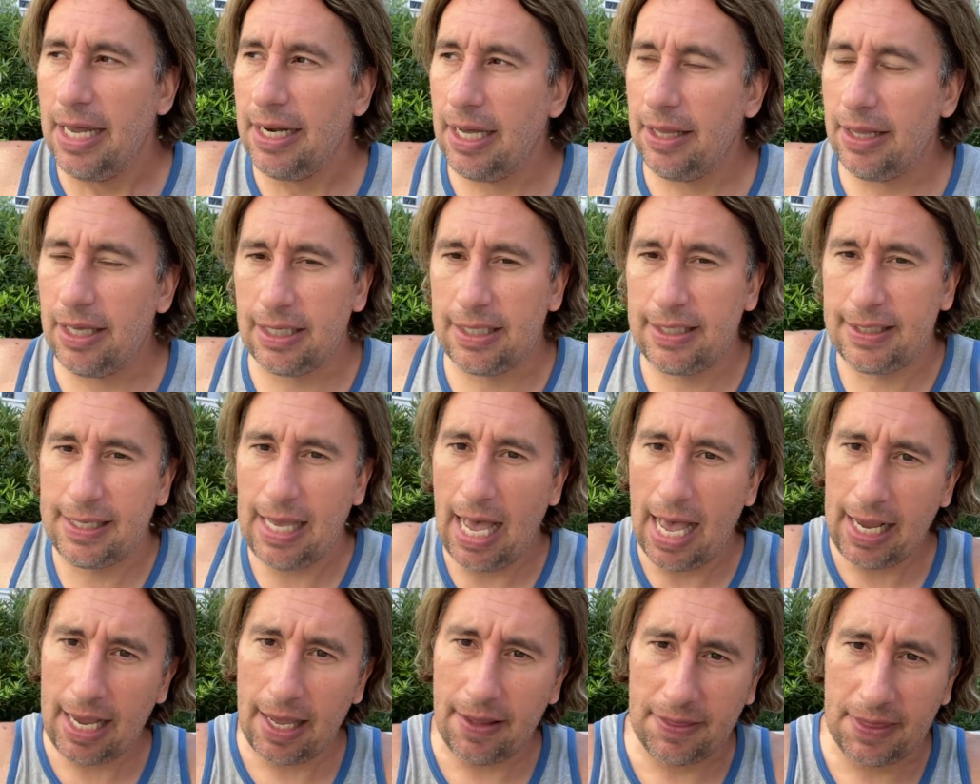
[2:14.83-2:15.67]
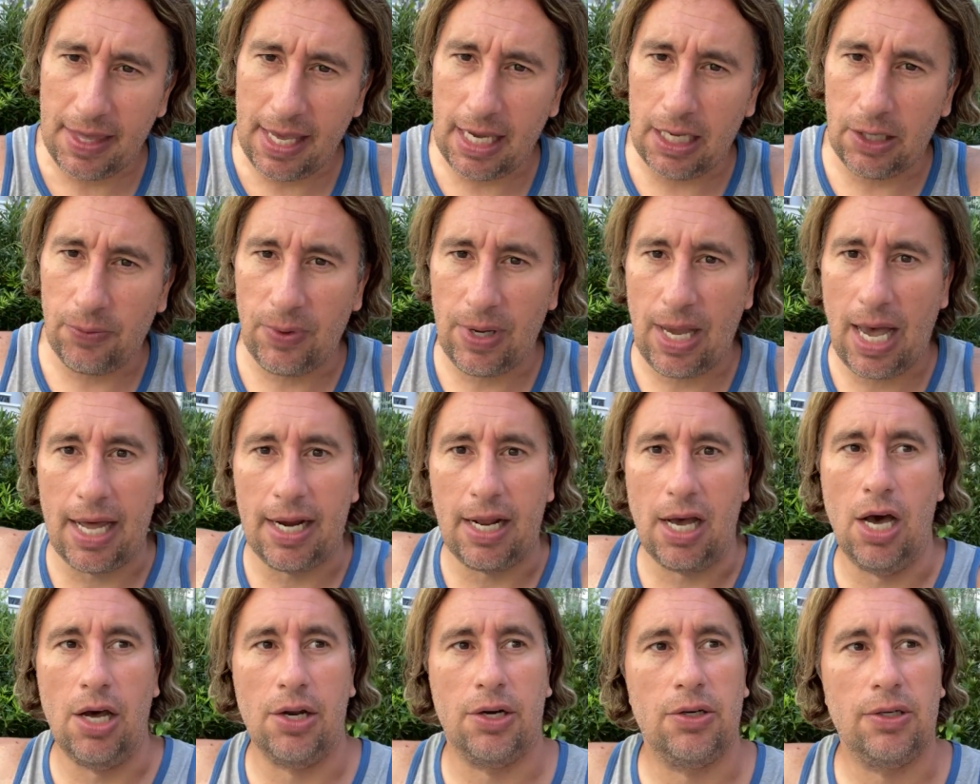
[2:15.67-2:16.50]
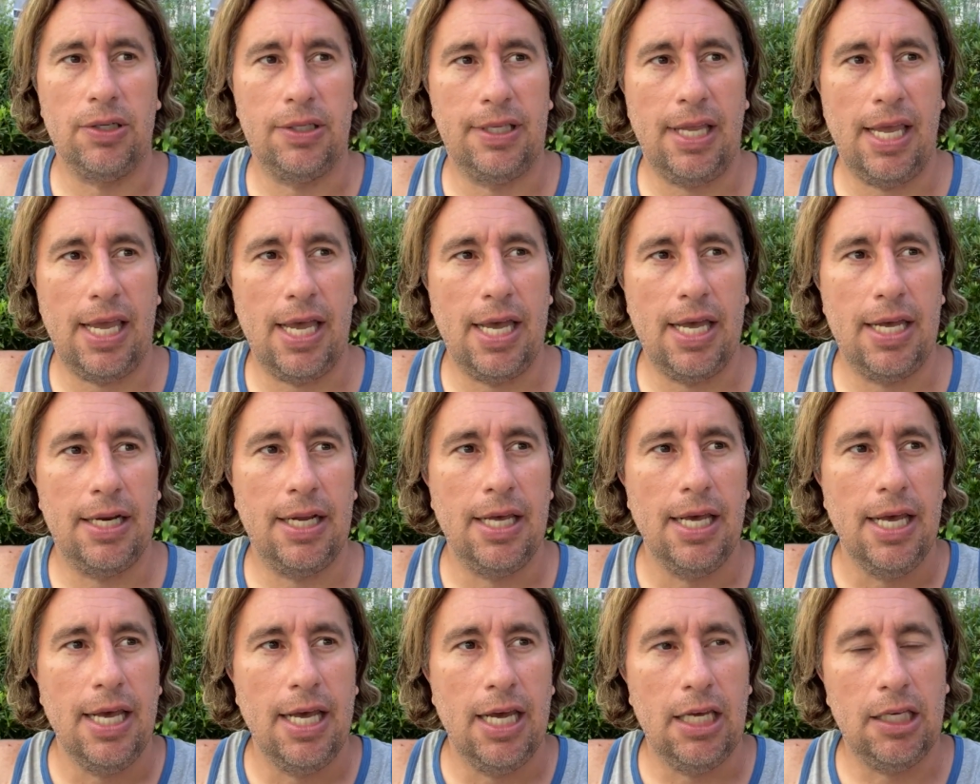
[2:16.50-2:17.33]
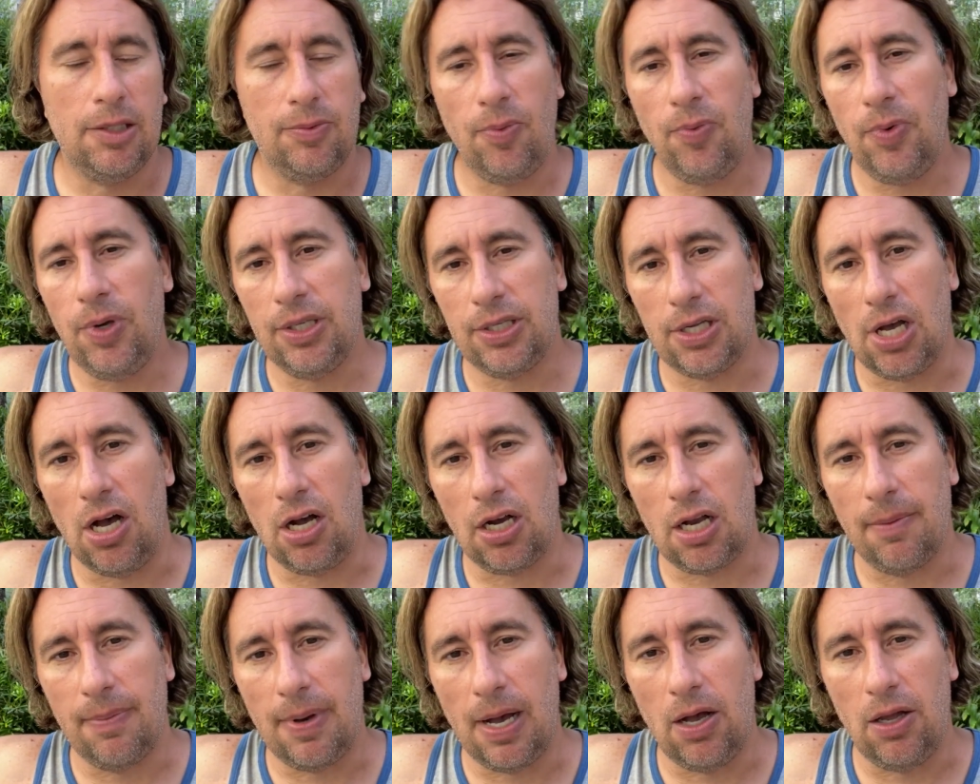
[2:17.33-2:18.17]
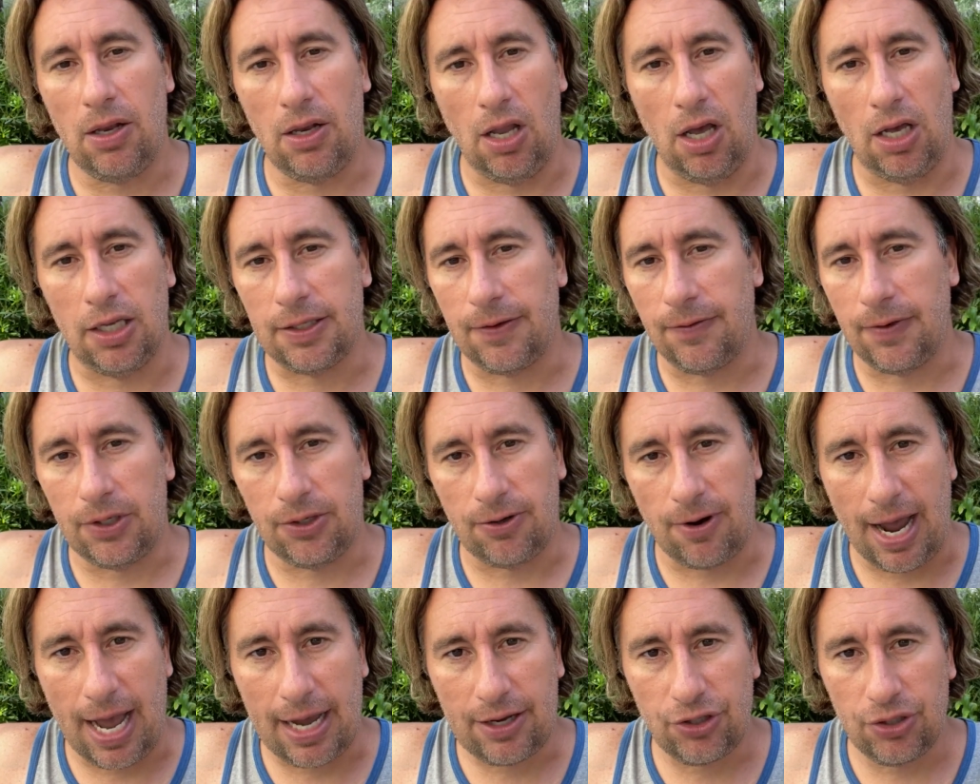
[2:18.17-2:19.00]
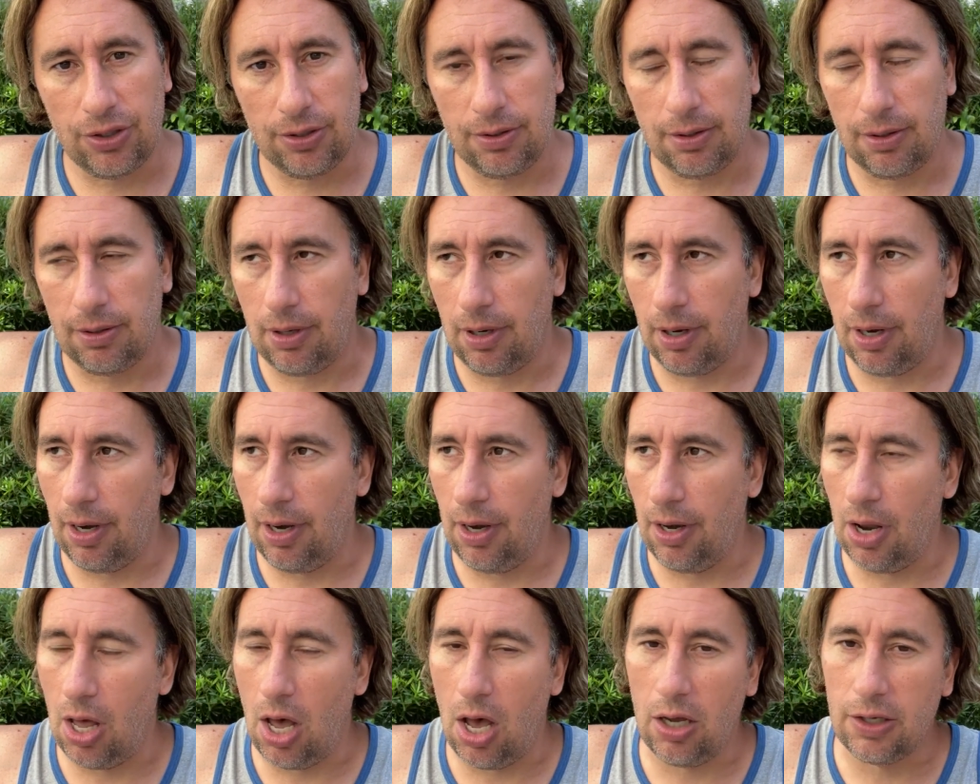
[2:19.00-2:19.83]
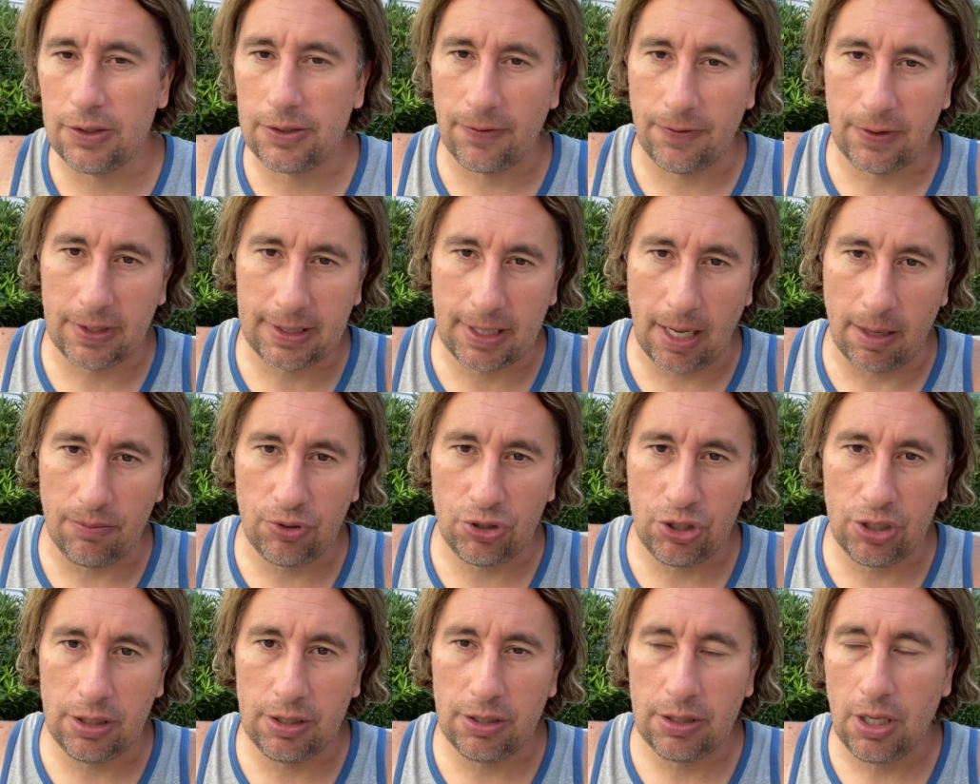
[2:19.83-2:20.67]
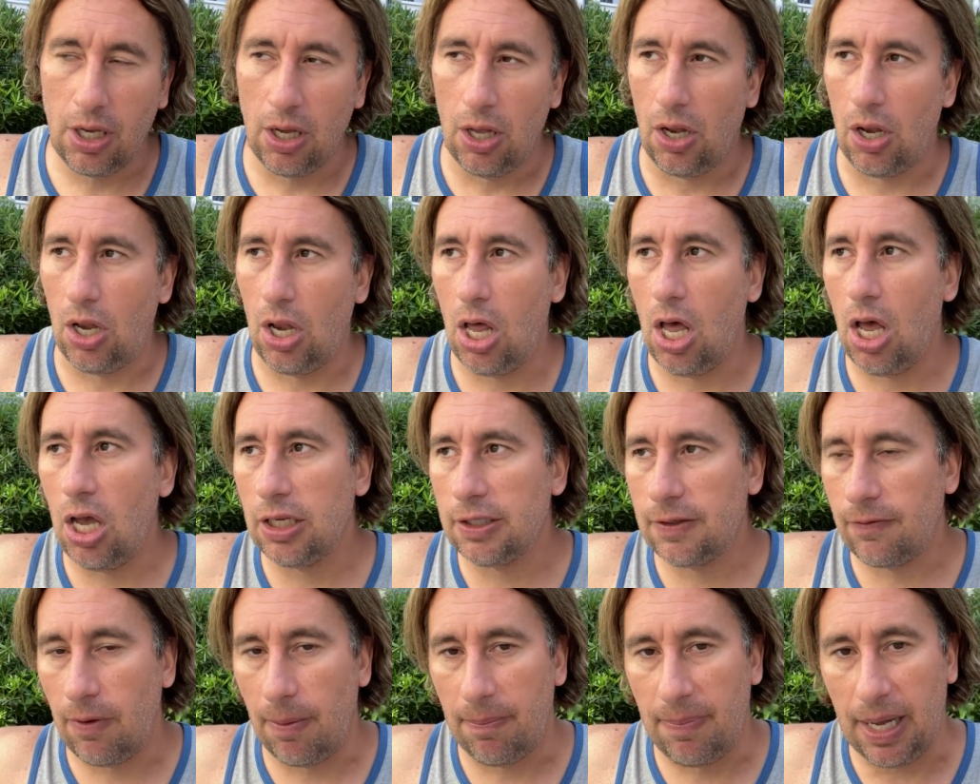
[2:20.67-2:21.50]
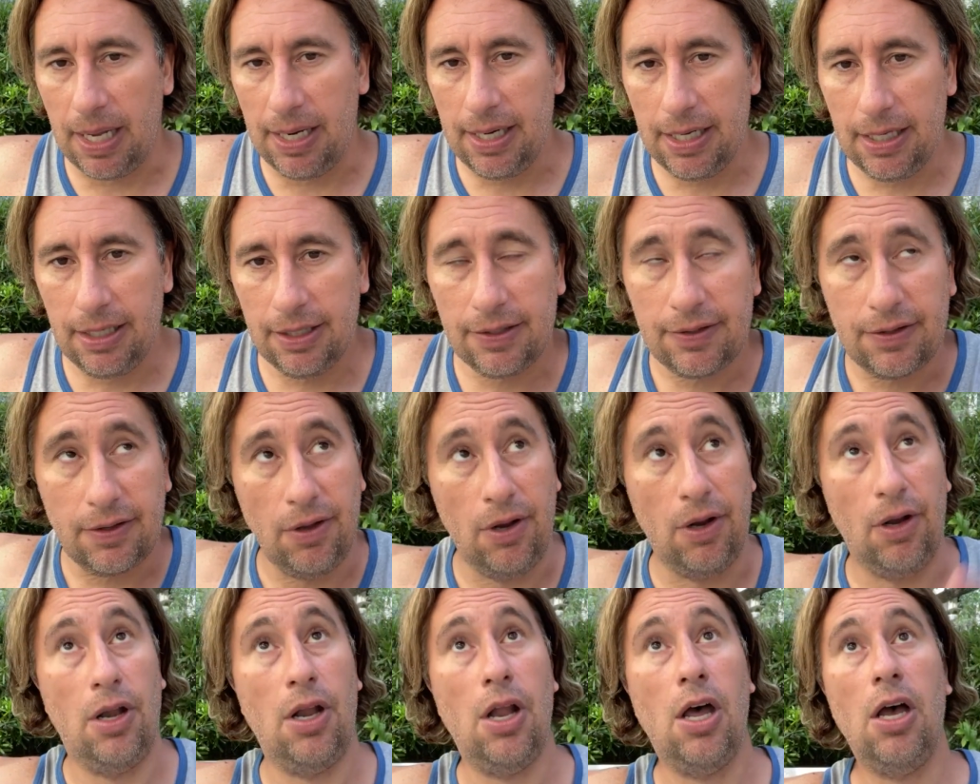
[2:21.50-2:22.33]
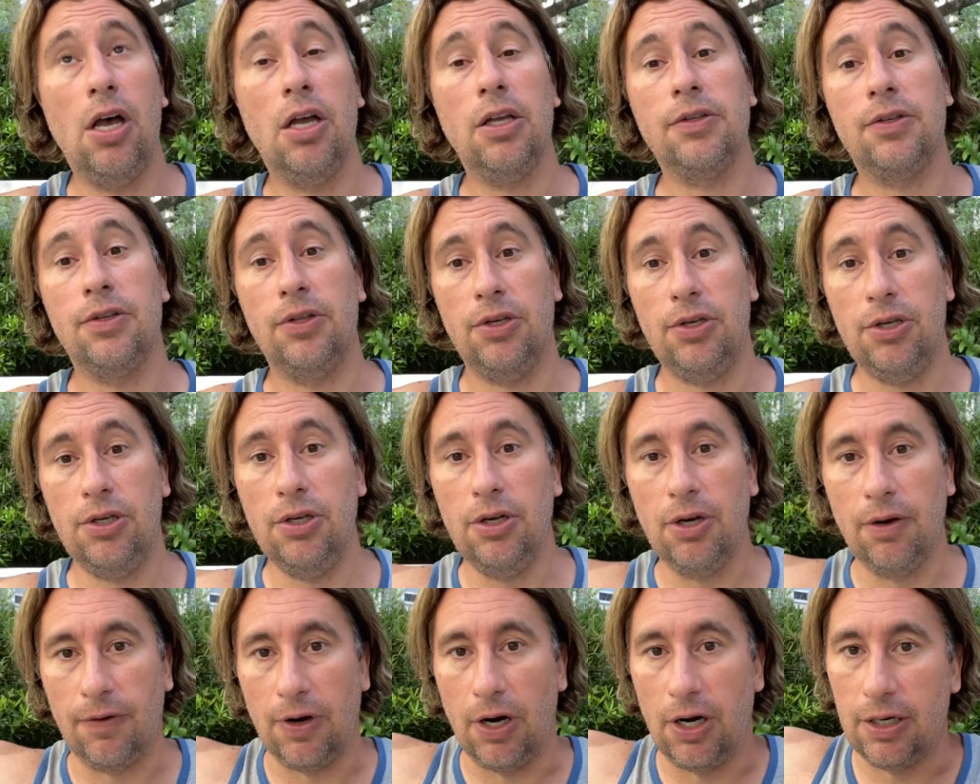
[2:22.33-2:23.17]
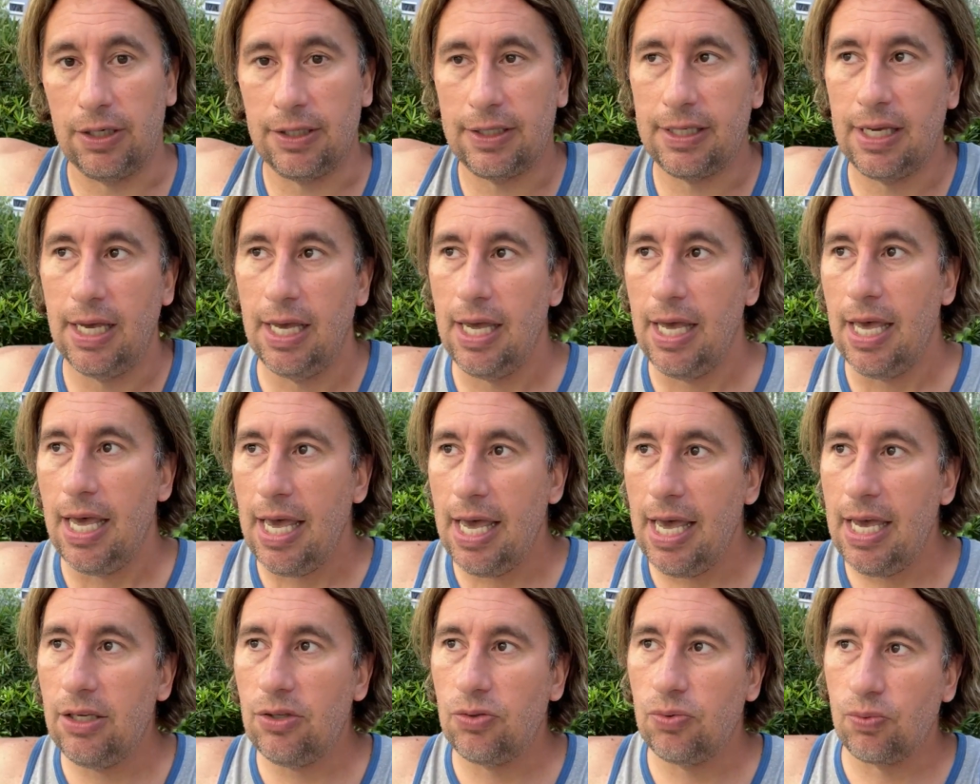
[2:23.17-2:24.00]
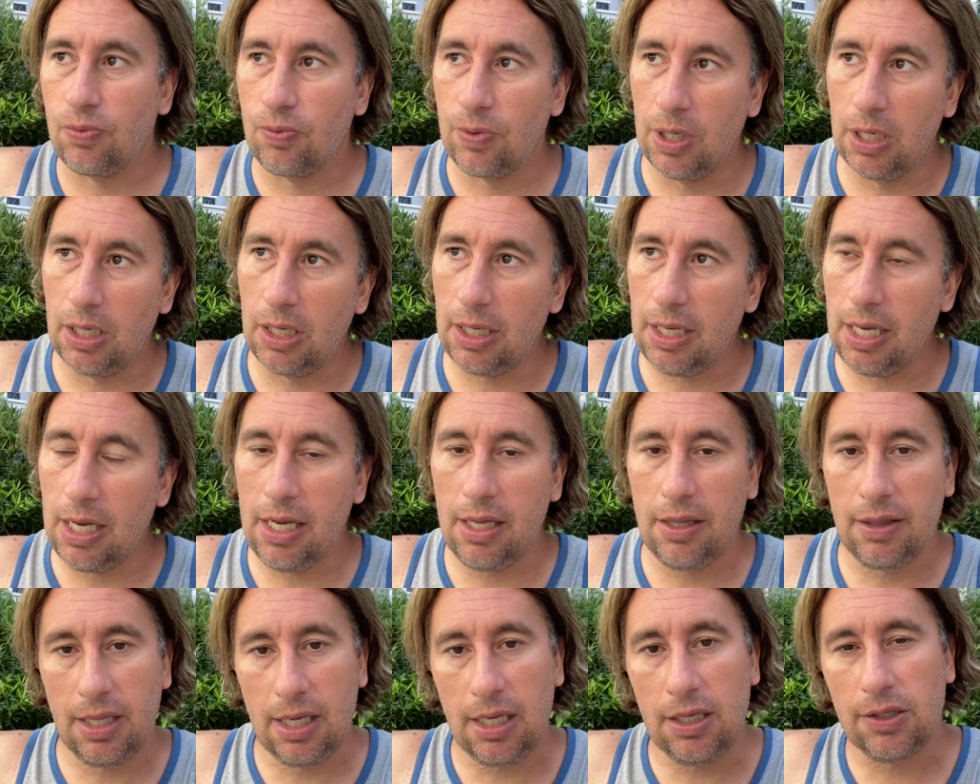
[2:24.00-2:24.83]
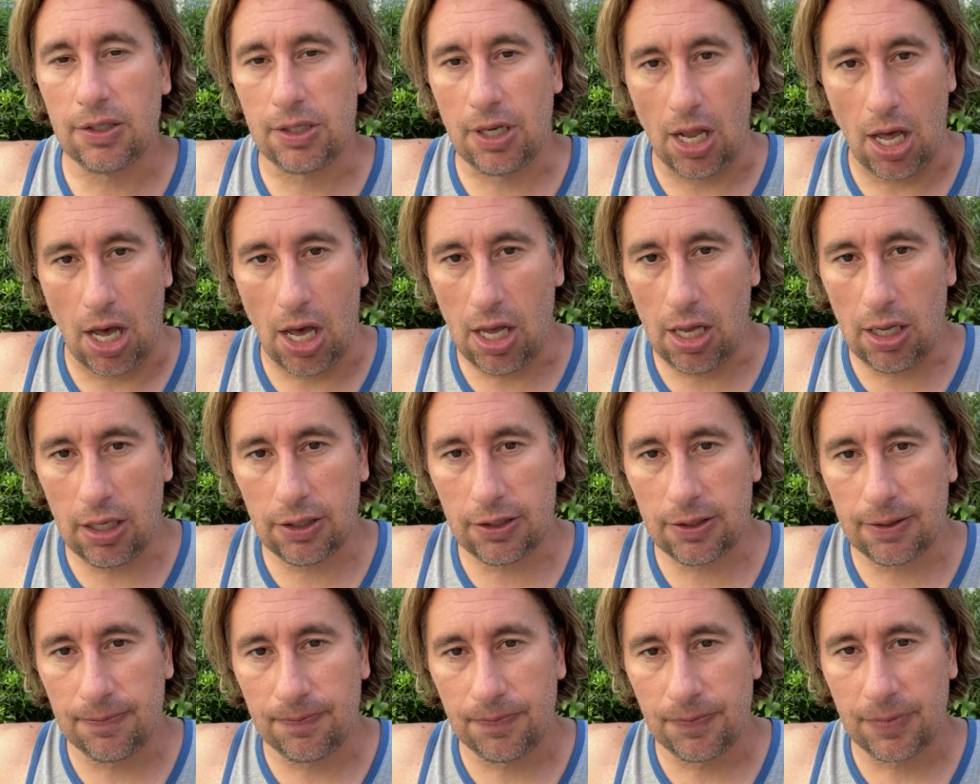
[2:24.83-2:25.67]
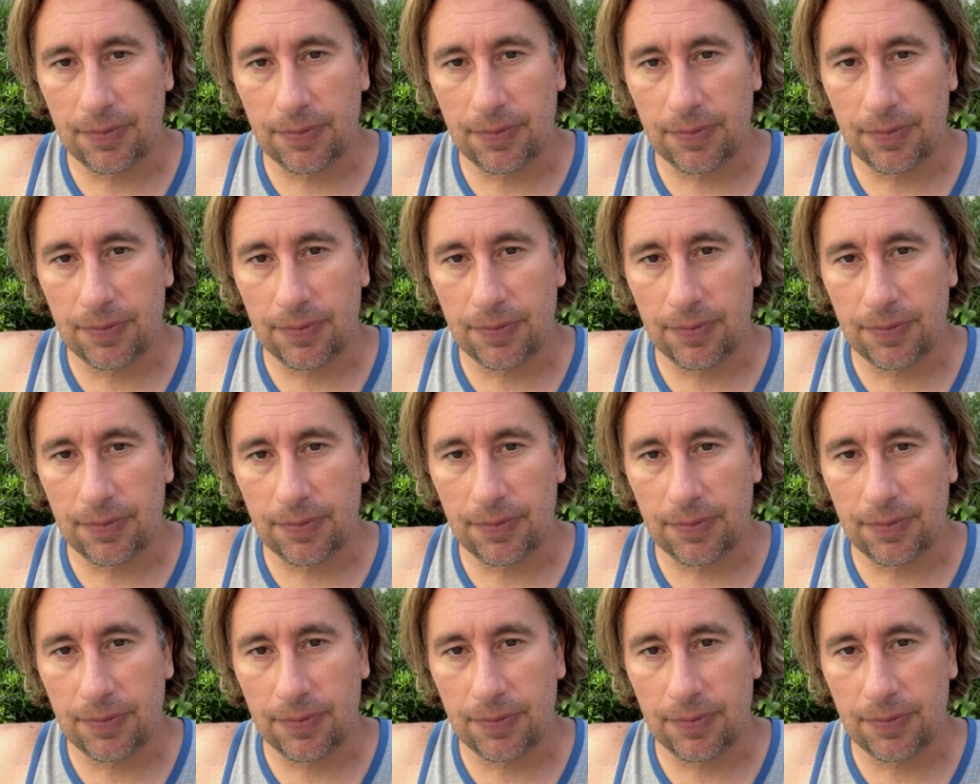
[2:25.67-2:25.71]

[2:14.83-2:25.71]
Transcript: Now, the second thing we got to understand is when we talk about laws of attraction, laws of assumption, laws of abundance, laws of the universe, is really these laws